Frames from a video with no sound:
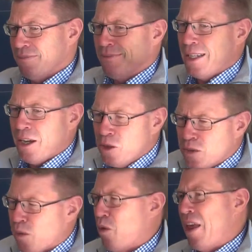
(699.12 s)
Now,
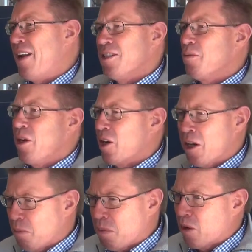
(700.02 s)
whose fault that is, we're not
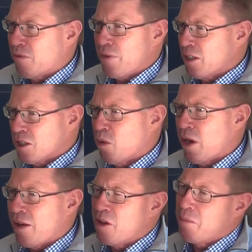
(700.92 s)
going to point fingers and what
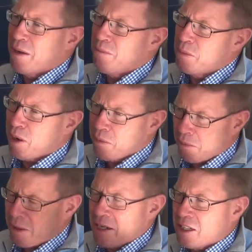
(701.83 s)
have you, but we
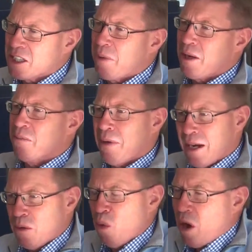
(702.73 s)
probably didn't spend
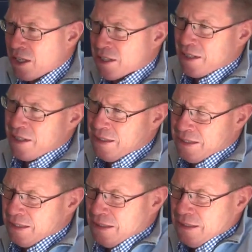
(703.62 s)
money wisely,
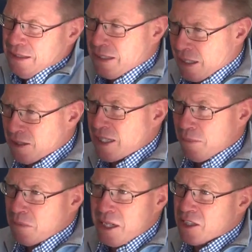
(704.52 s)

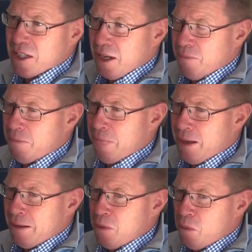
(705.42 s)
some years ago,
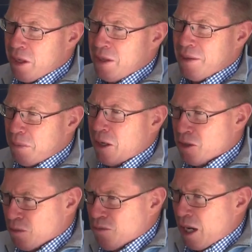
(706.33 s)
when we,
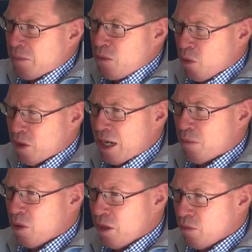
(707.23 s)
post-Rugby World
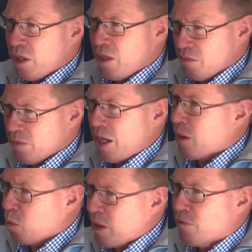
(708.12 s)
Cup, when we had
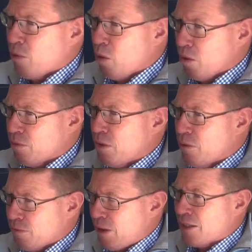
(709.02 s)
a windfall
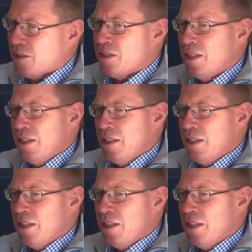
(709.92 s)
of funds.